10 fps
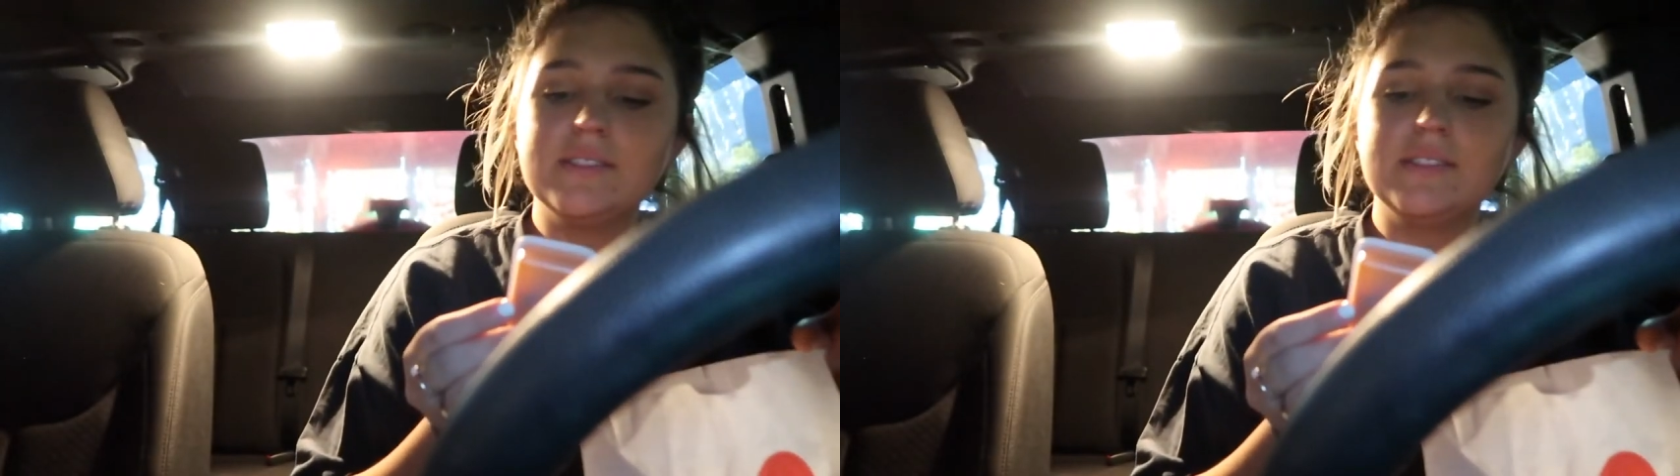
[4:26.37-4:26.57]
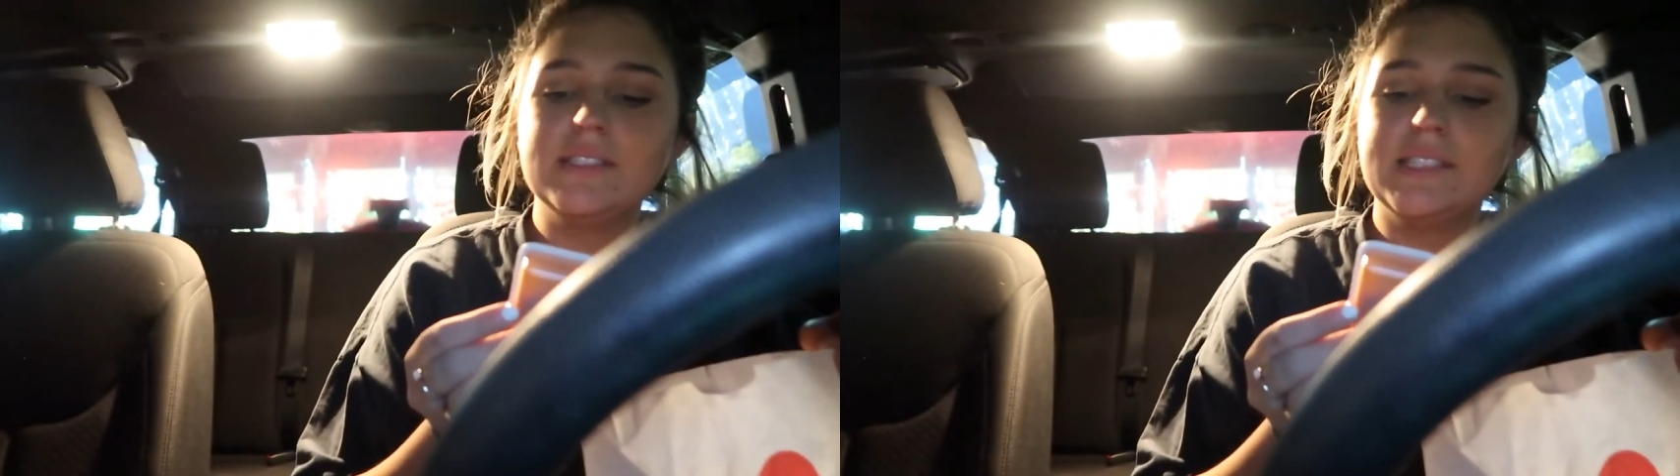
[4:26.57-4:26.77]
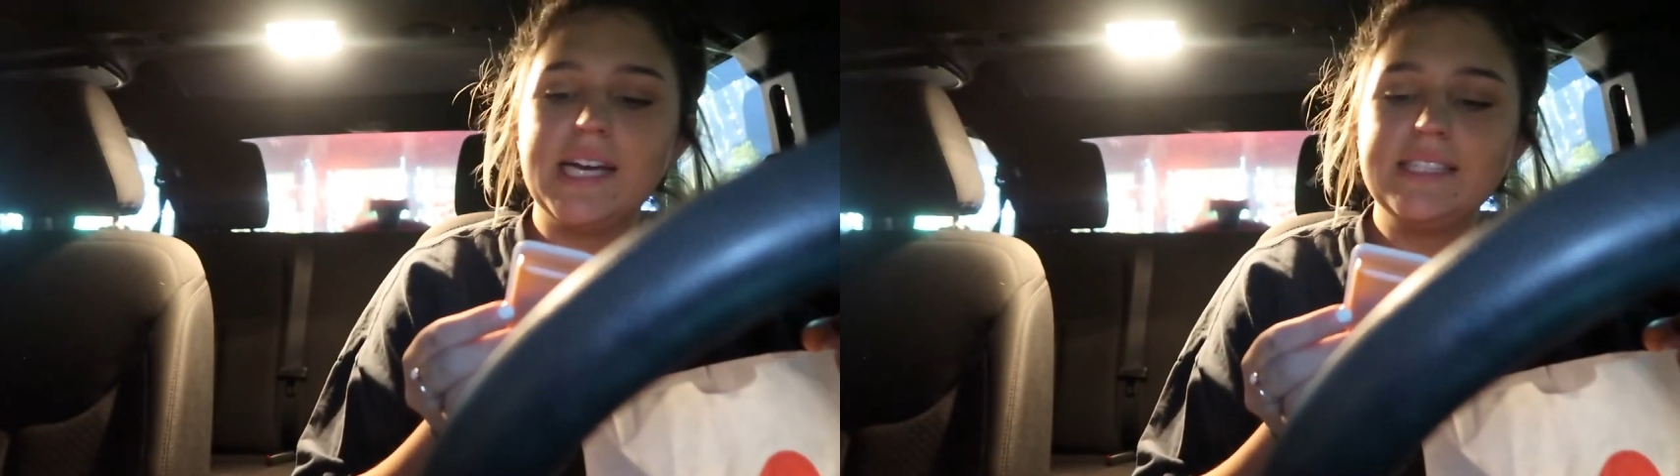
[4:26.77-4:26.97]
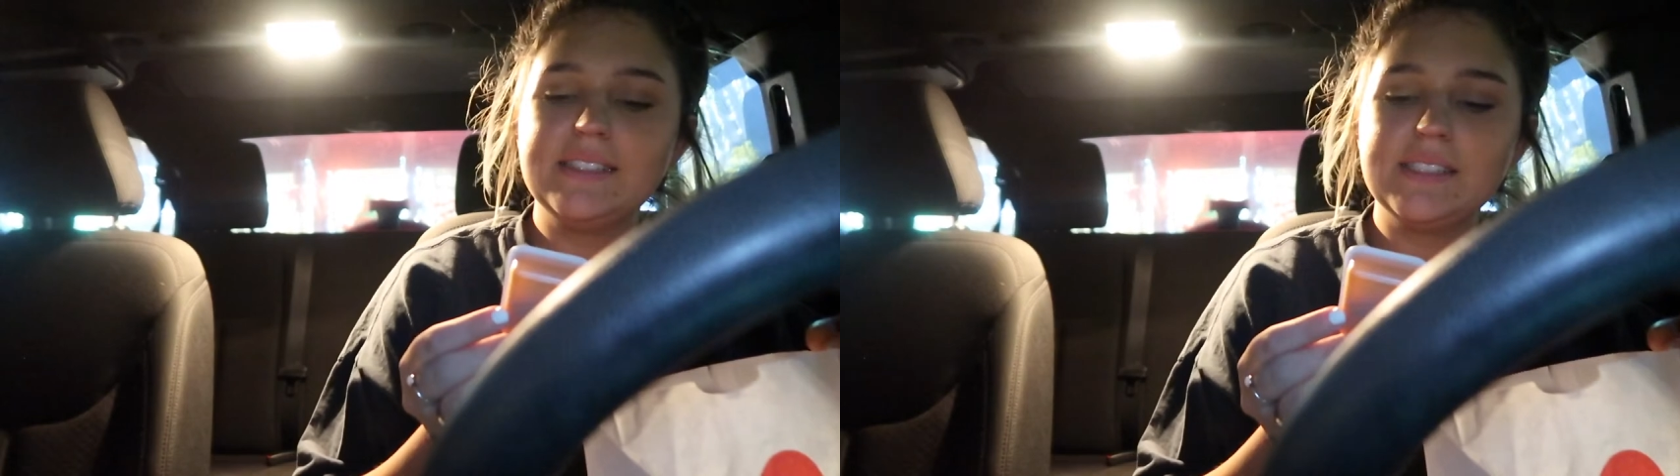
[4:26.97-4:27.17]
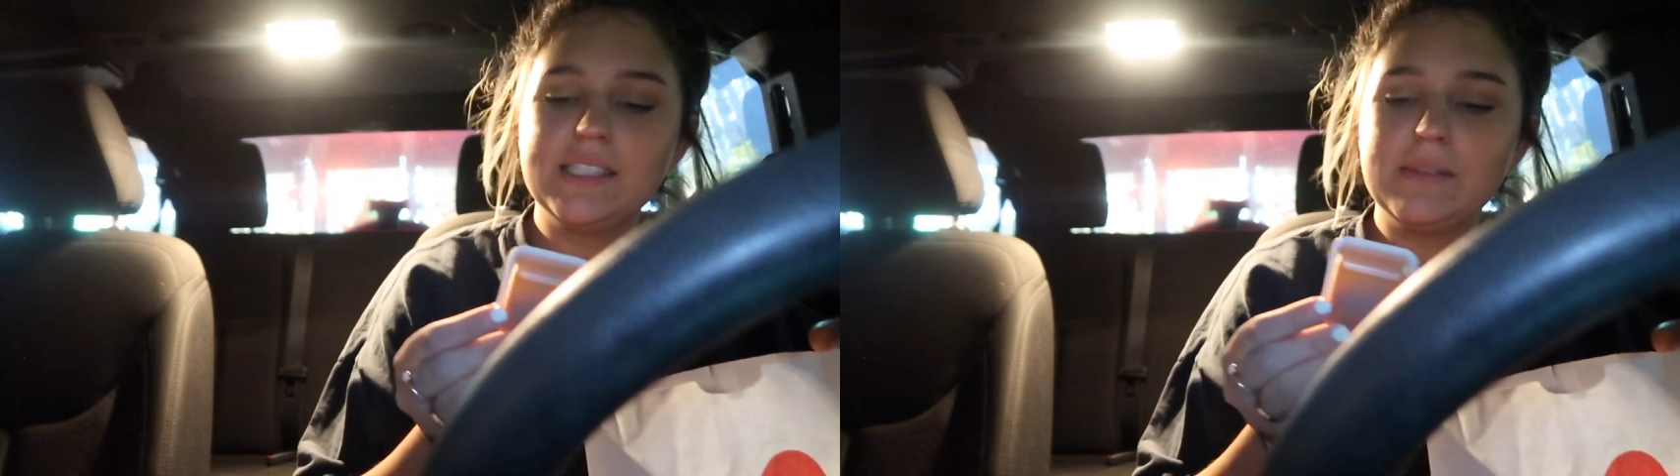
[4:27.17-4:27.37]

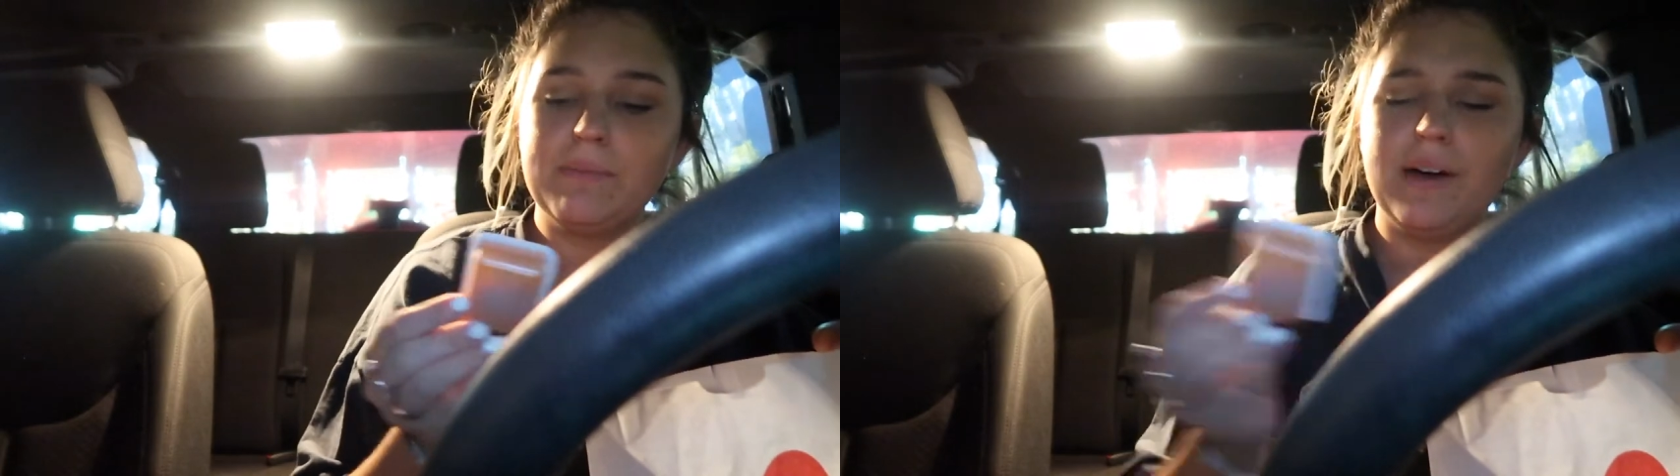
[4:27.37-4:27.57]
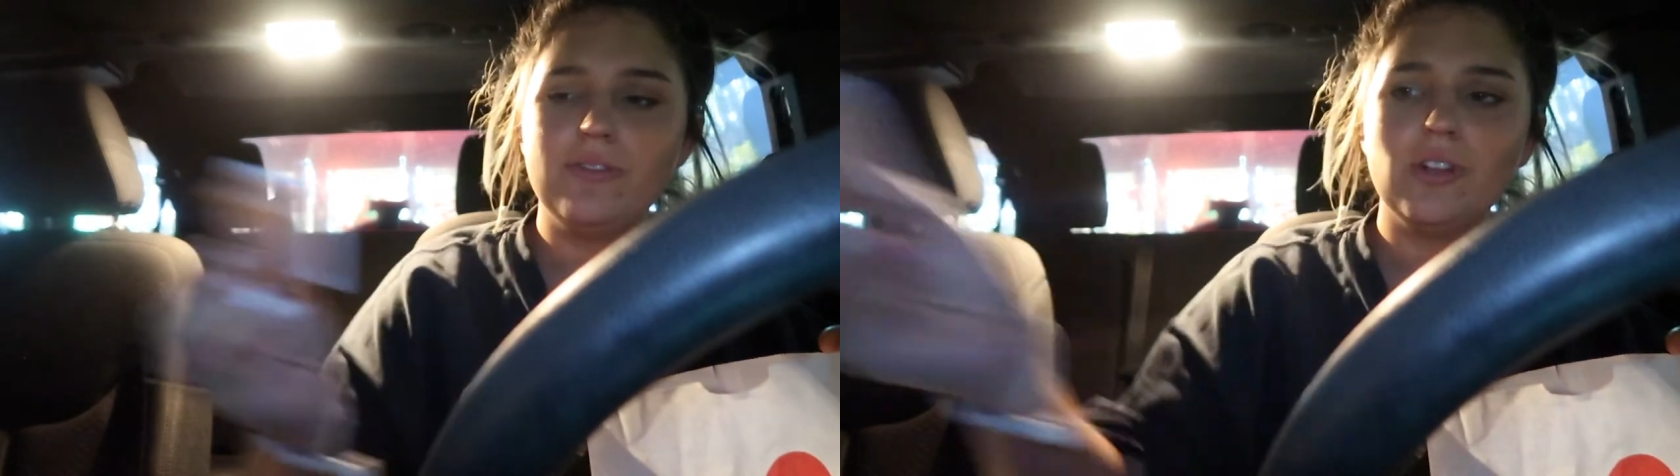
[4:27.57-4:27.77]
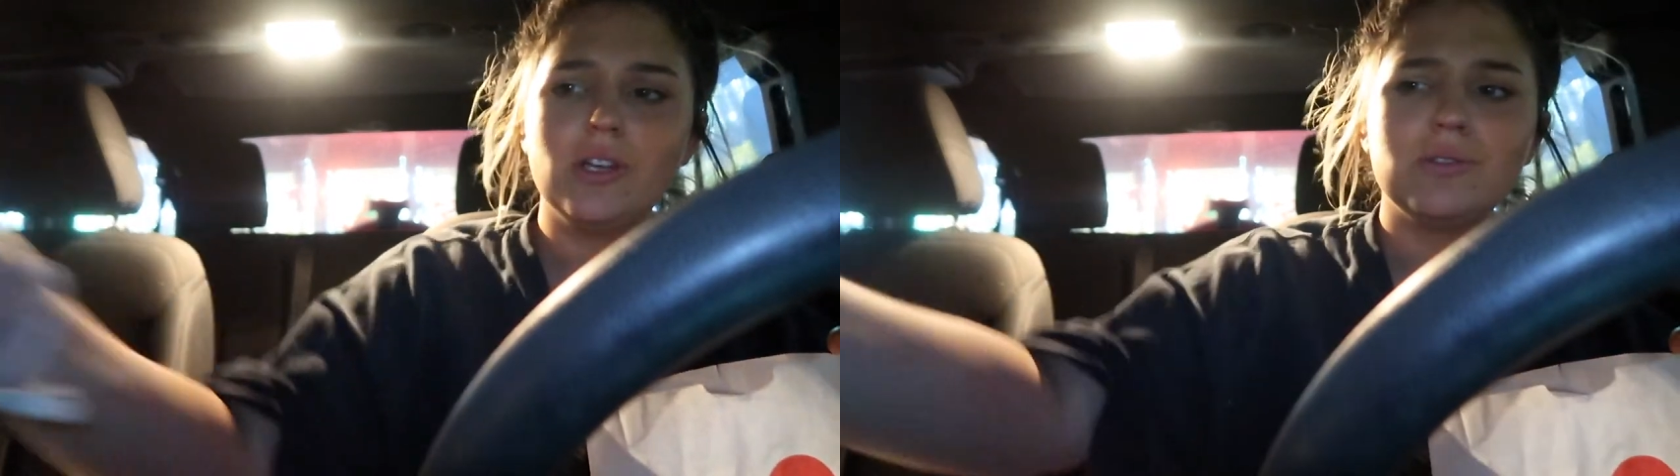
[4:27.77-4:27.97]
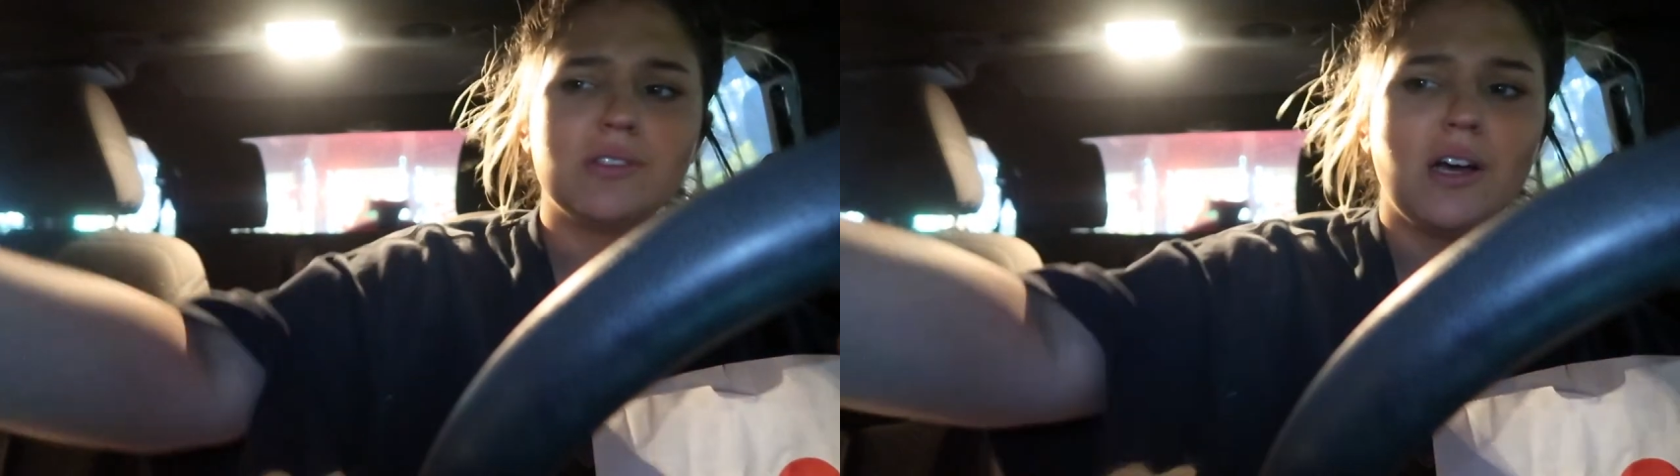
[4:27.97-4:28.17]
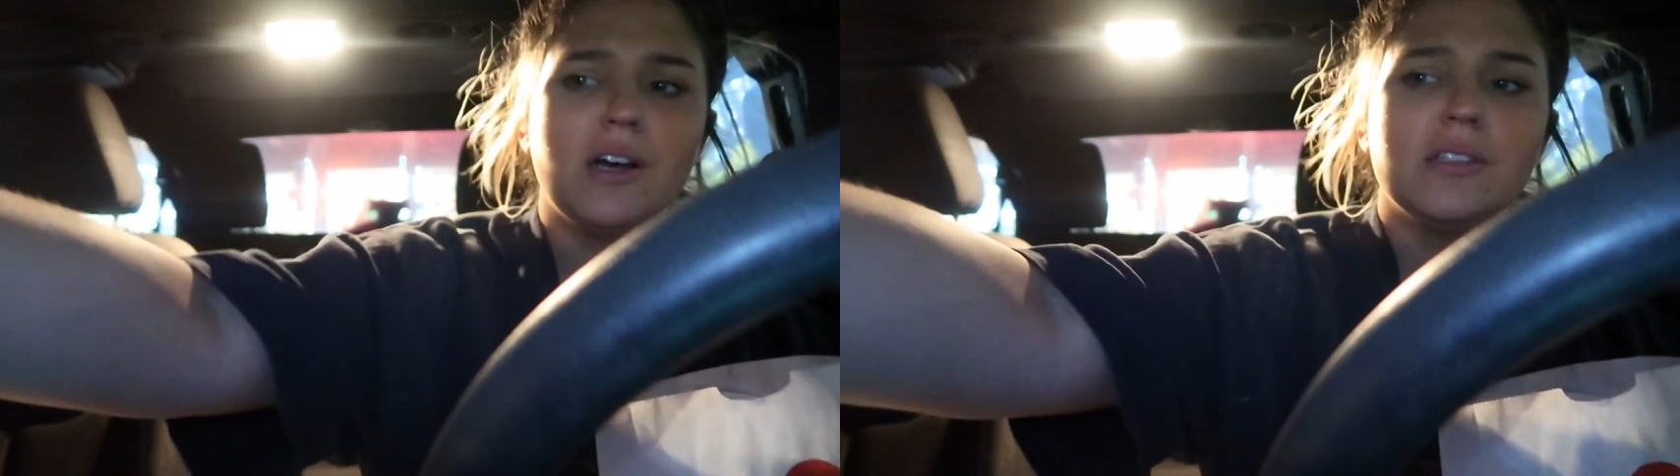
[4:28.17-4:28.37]
zesty buffalo
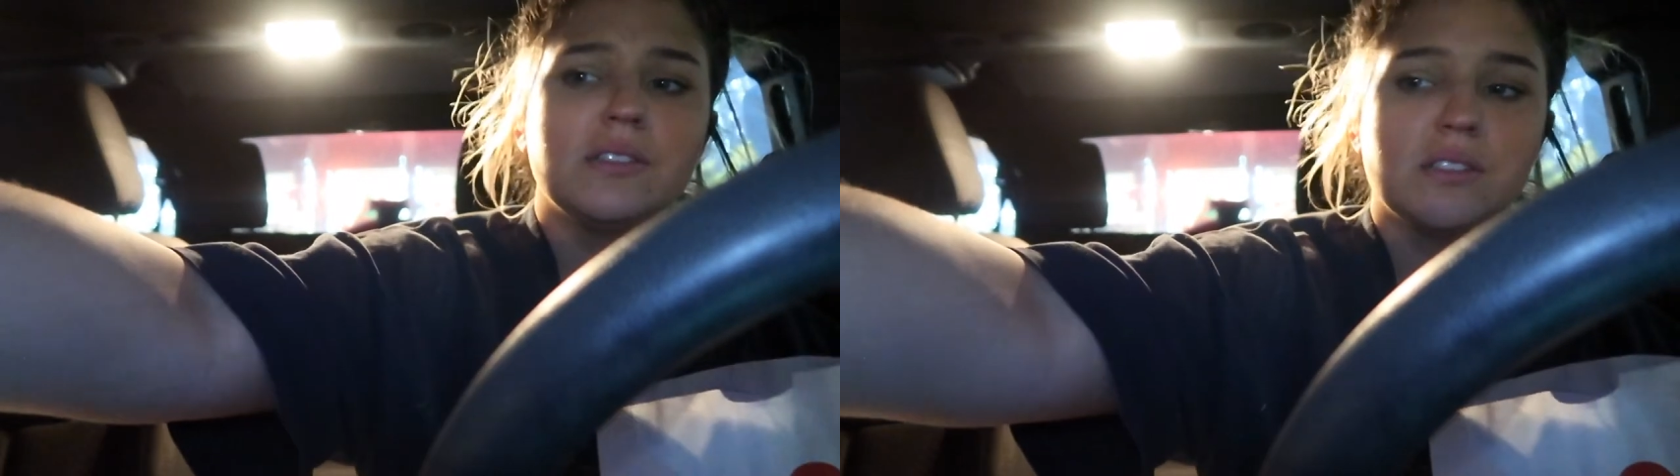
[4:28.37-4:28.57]
sauce.